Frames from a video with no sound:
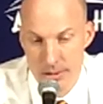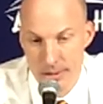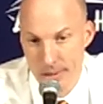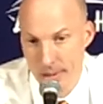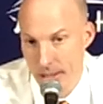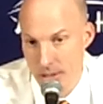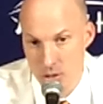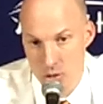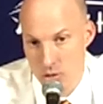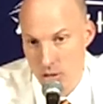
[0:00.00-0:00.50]
you
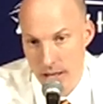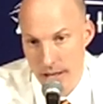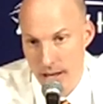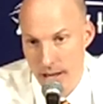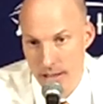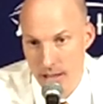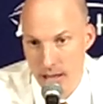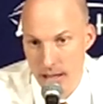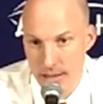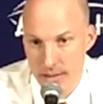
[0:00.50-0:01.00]
know,
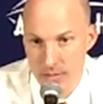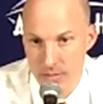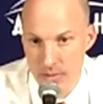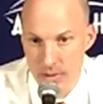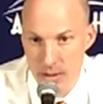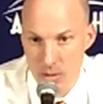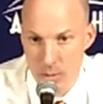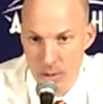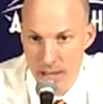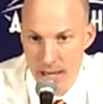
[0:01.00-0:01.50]
I didn't
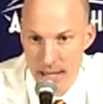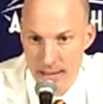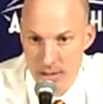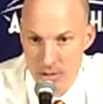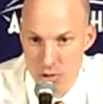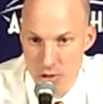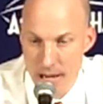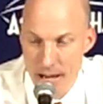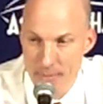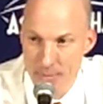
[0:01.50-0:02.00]
think we got
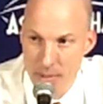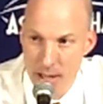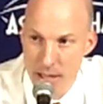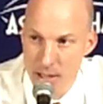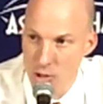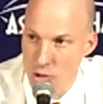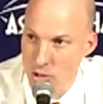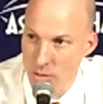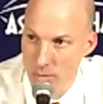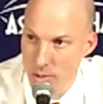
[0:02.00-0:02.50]
the job
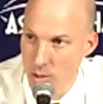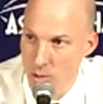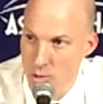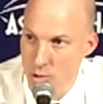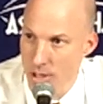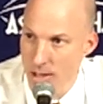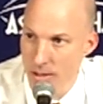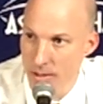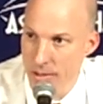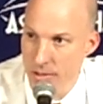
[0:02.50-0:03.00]
done in some of
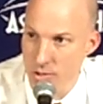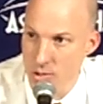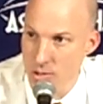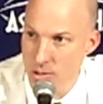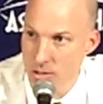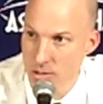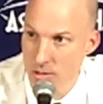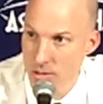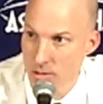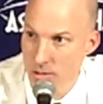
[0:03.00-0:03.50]
those areas.